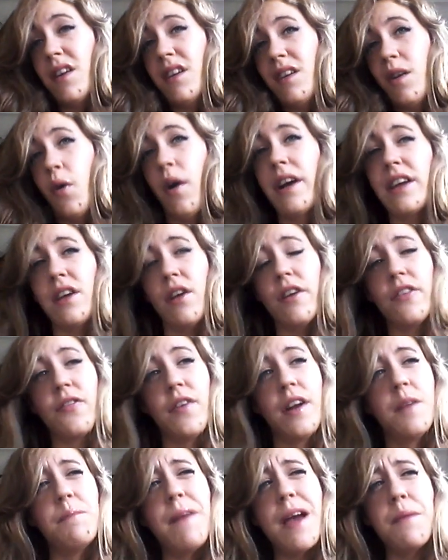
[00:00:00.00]
quite
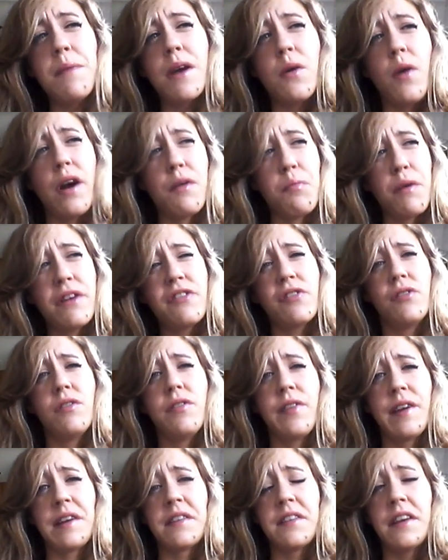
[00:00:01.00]
useful and maybe quite original
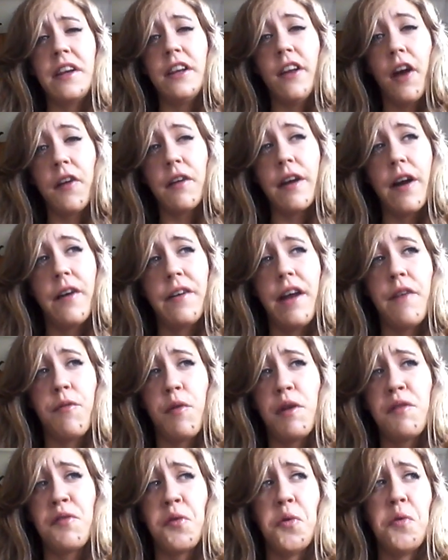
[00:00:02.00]
things that you don't get on
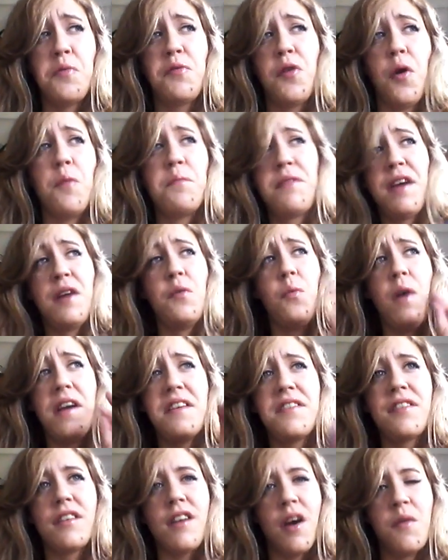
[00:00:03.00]
every sort of top 10
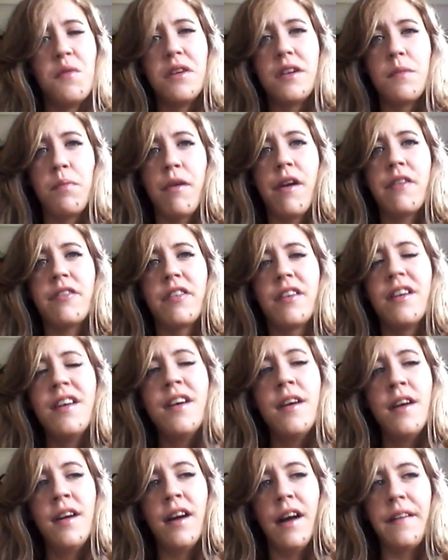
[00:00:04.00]
ways to cope with depression.
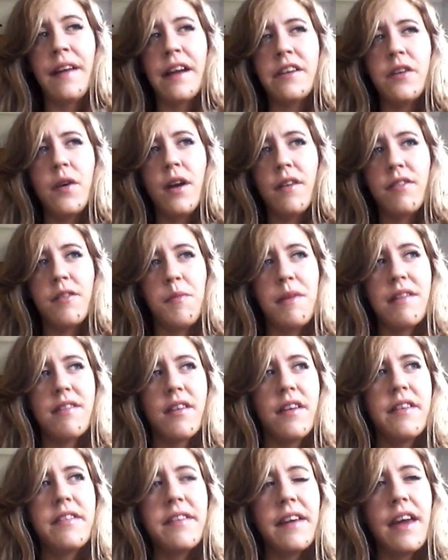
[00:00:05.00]
I think I do have some
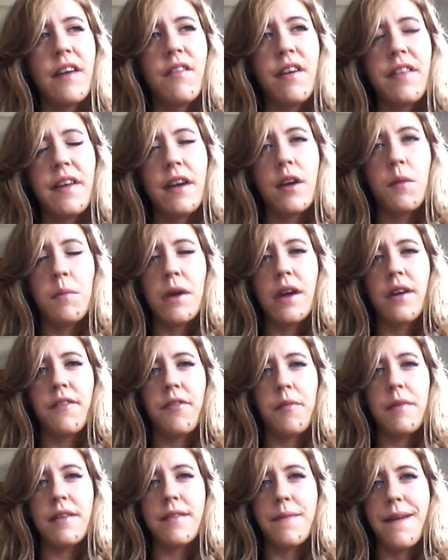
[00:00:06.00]
insights to give. I think it'd be good
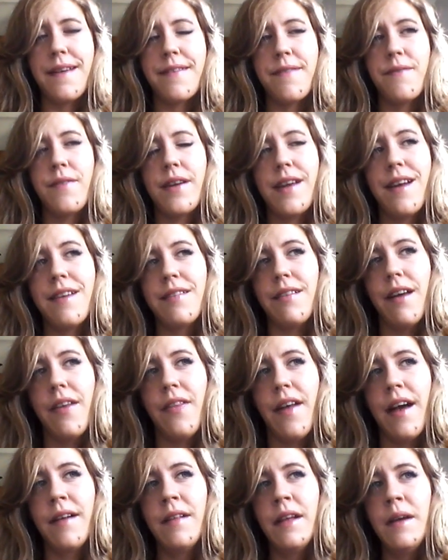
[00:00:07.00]
for me to make some videos
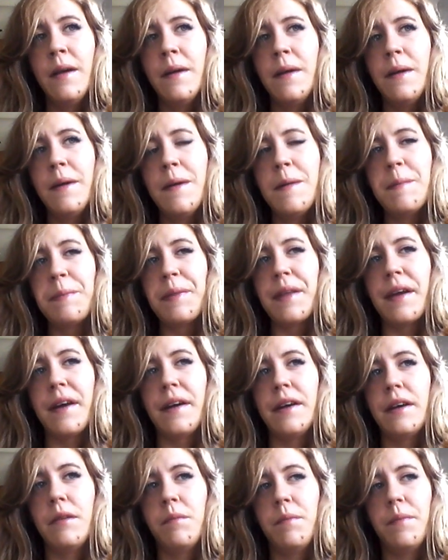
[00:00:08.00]
like that.
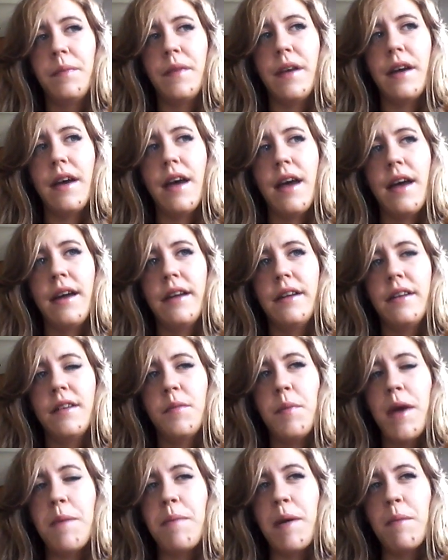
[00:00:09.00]

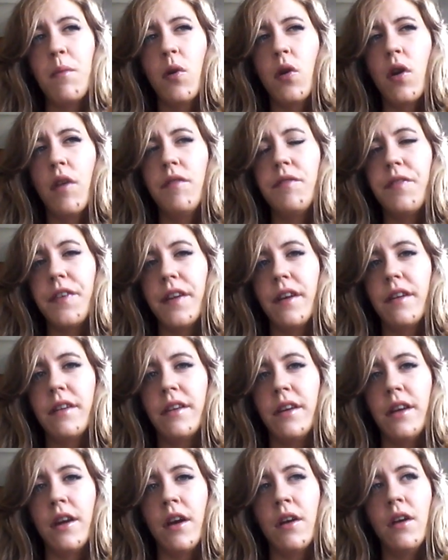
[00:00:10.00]
and be a bit more
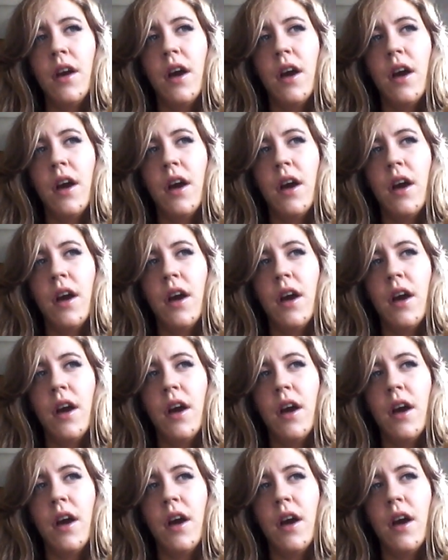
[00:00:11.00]
confident. You know,